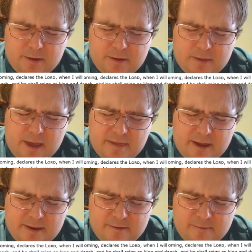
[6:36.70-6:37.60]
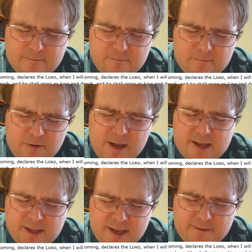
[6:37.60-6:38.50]
that we
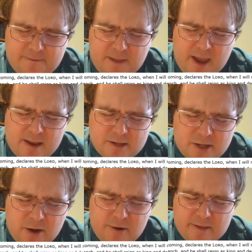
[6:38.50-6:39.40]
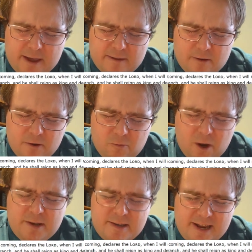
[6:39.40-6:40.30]
can give thanks knowing that
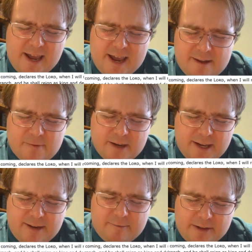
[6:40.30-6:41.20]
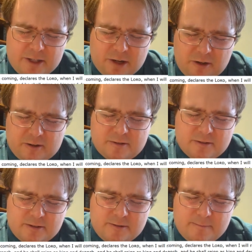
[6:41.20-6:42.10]
one day when he returns,
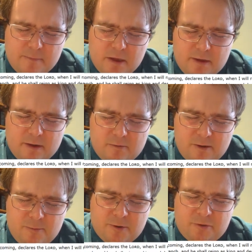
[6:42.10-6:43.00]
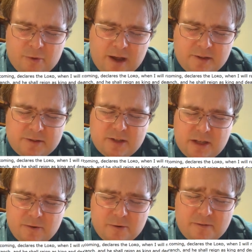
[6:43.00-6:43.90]
we will dwell
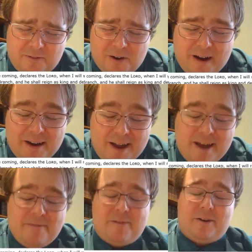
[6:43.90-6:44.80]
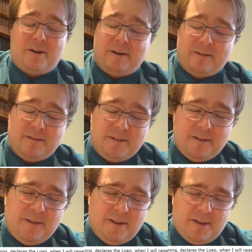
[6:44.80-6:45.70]
secure forever,
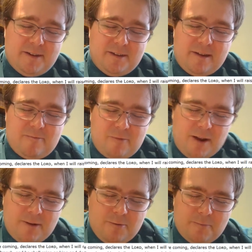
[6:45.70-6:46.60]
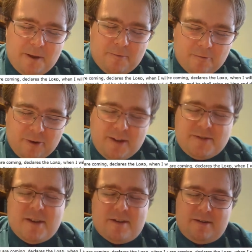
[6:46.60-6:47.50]
that we will be risen,